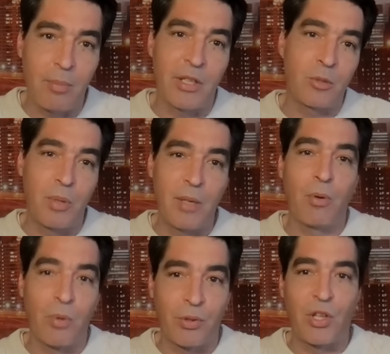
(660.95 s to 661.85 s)
Because
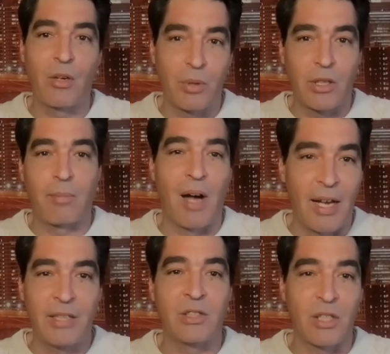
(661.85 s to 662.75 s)
people will think with their
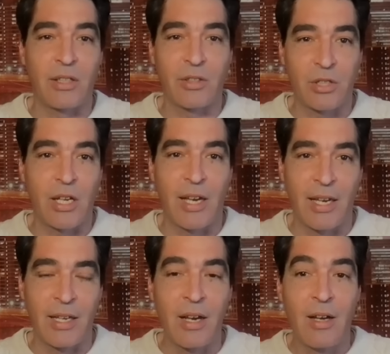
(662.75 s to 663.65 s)
minds and they'll
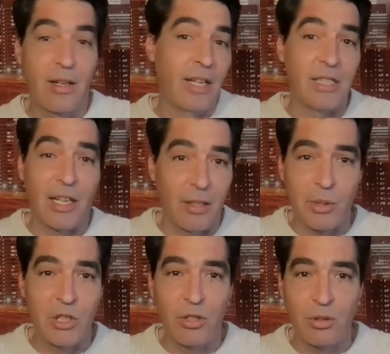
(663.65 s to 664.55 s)
say exactly
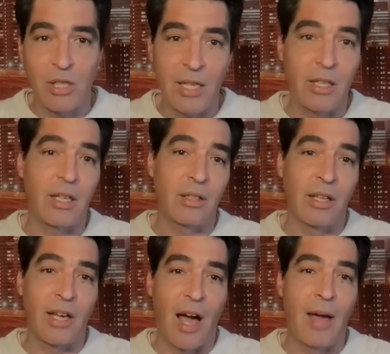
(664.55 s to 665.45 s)
what Stu said.
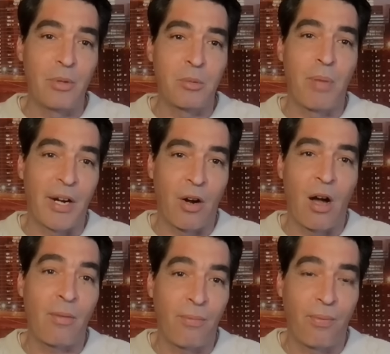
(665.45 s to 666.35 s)
Like I was better
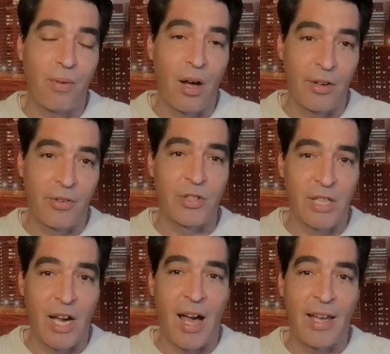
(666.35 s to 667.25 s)
off under this
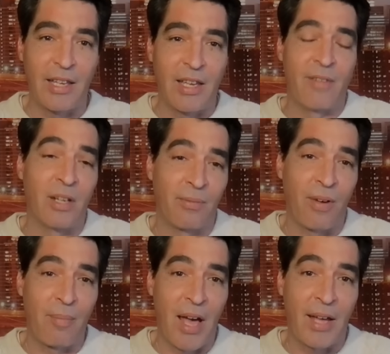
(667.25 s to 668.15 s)
guy, even if
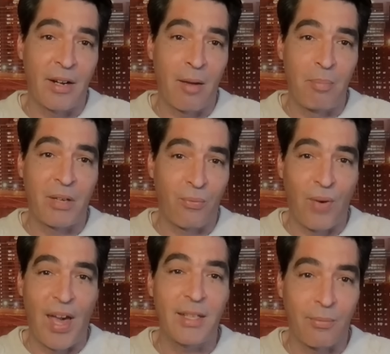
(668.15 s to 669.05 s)
I'm not a big
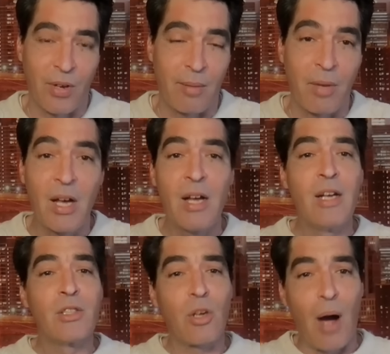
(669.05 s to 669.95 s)
fan of him.
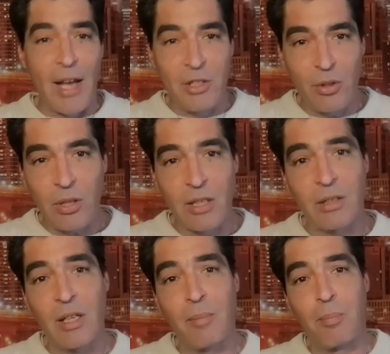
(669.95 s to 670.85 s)
So I do
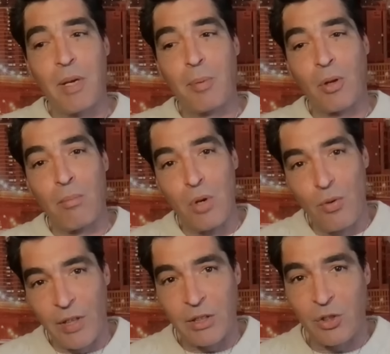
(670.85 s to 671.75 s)
think that people are
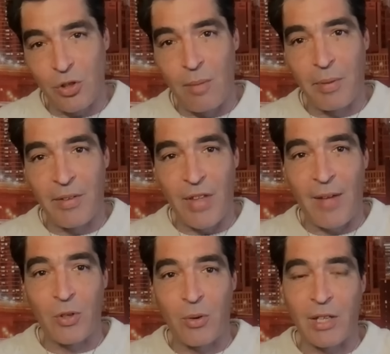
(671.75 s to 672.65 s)
moving to Trump in
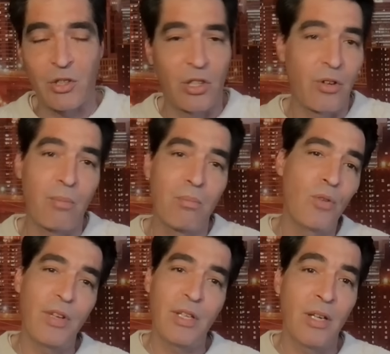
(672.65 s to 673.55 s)
that direction, and they're
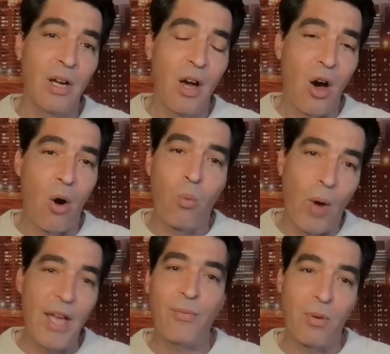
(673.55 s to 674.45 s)
moving
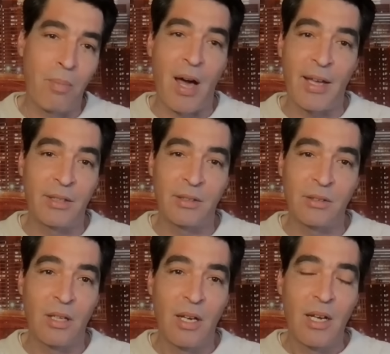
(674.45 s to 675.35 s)
away from
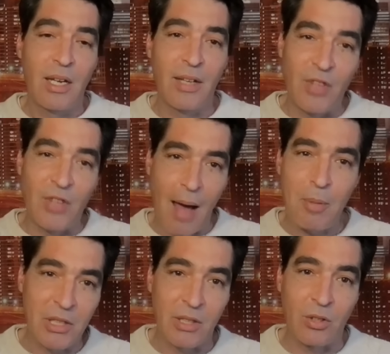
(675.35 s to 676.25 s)
Biden in the
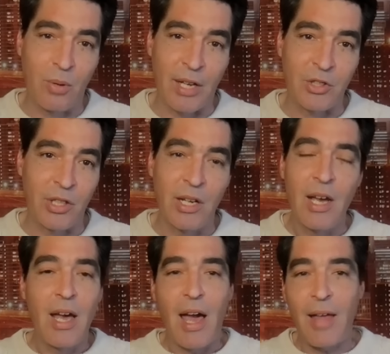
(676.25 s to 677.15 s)
opposite direction.
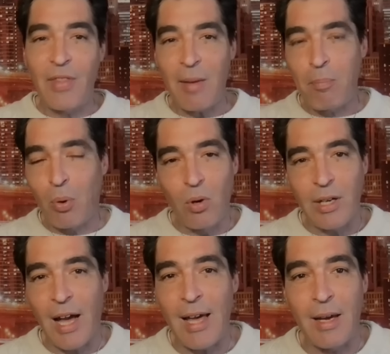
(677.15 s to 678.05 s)
And that poor
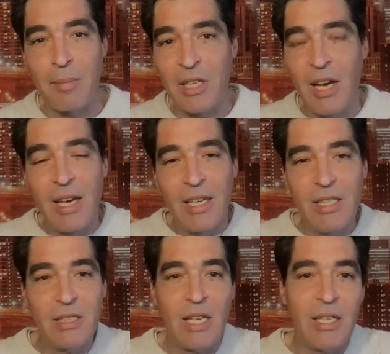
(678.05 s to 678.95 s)
guy, I mean,
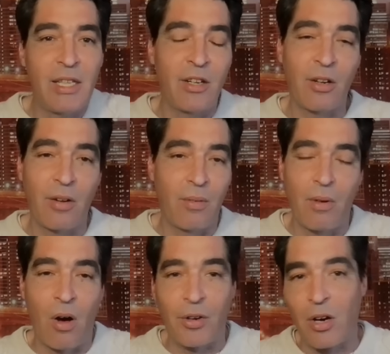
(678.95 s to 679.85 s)
he's taken it
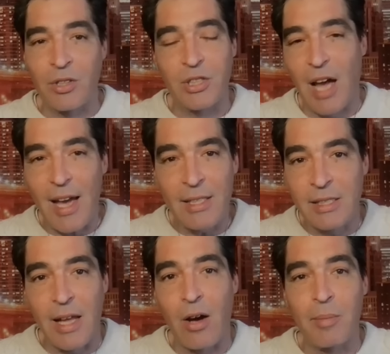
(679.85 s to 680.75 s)
on all sides
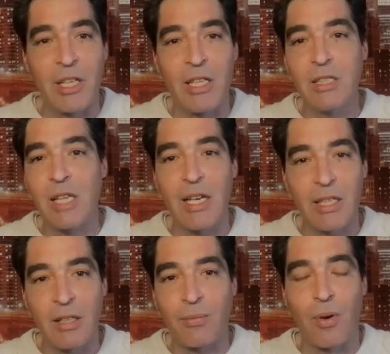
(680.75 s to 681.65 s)
now. I mean, he's taken
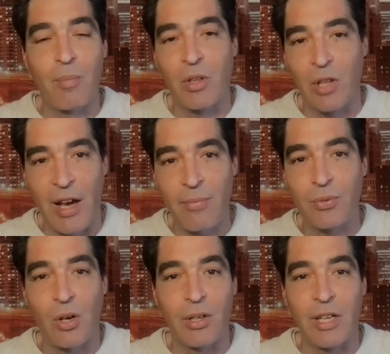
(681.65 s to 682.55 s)
it from the left
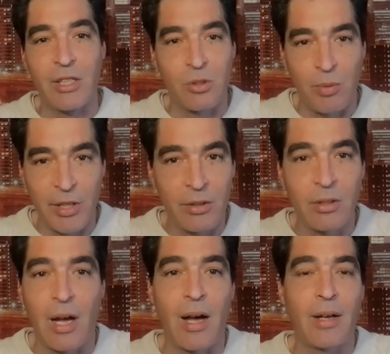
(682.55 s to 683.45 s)
on Israel.
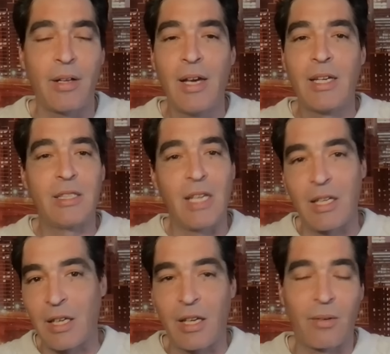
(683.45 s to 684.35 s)
He's
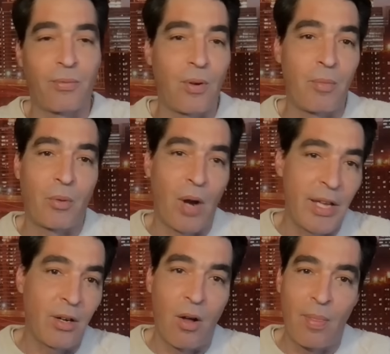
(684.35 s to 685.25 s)
taking it from the
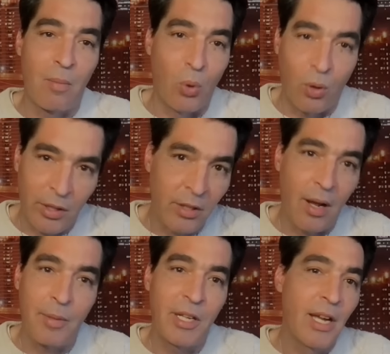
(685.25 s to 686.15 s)
right on the border. I
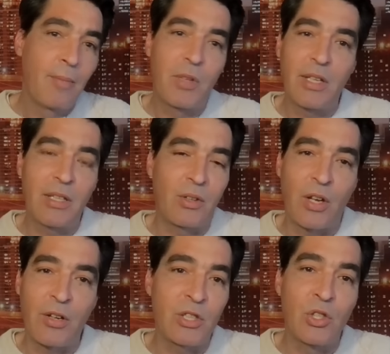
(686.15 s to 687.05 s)
mean,
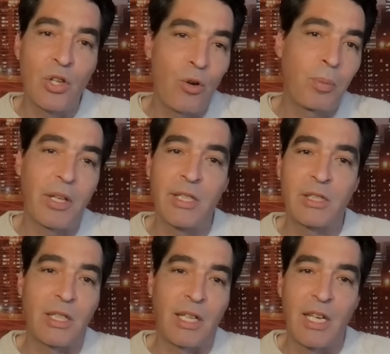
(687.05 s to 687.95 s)
there is no place
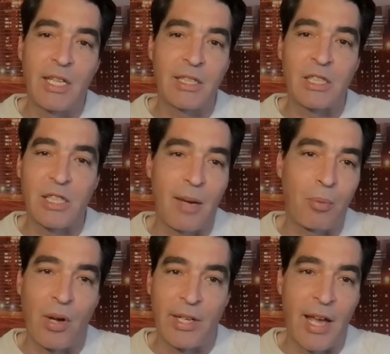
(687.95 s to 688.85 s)
that he can step
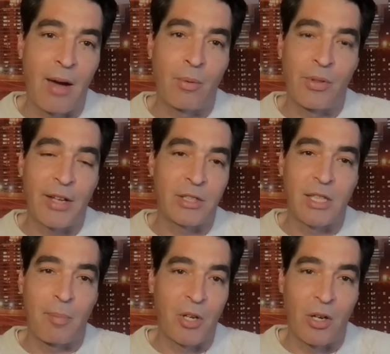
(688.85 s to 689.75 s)
right now without
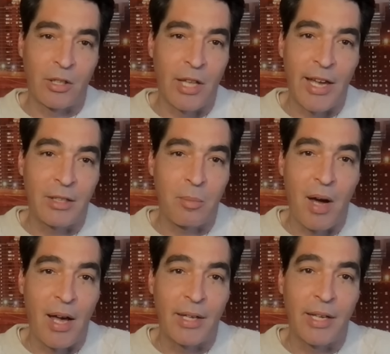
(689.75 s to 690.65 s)
stepping on a
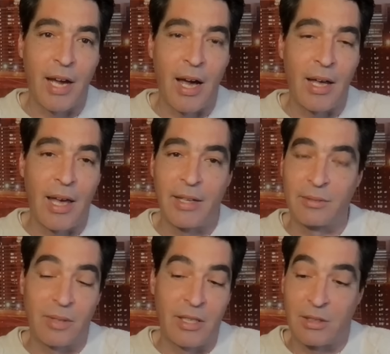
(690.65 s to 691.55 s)
landmine.
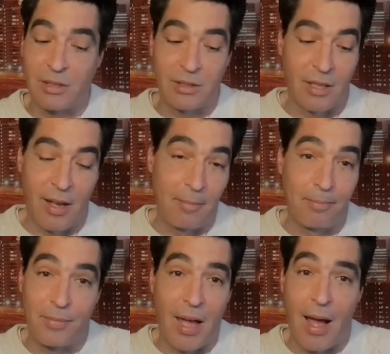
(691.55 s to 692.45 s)
And it's
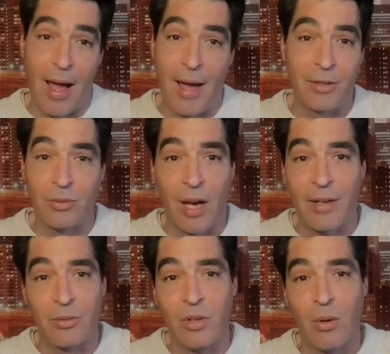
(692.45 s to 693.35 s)
I
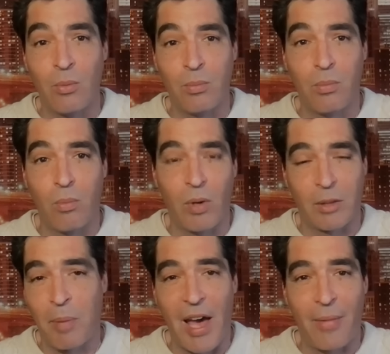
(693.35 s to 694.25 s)
don't know what the
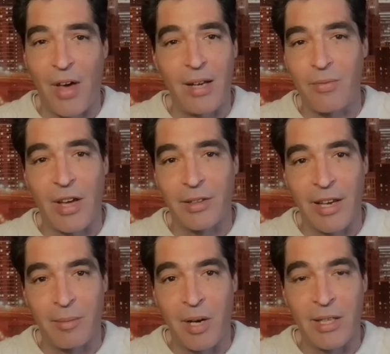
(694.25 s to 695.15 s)
path out of that
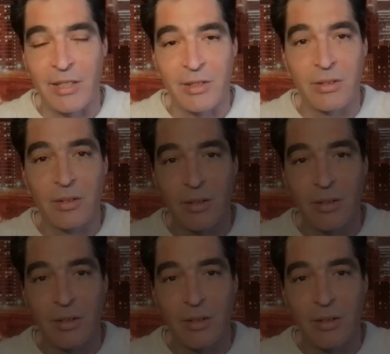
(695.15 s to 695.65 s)
landmine is.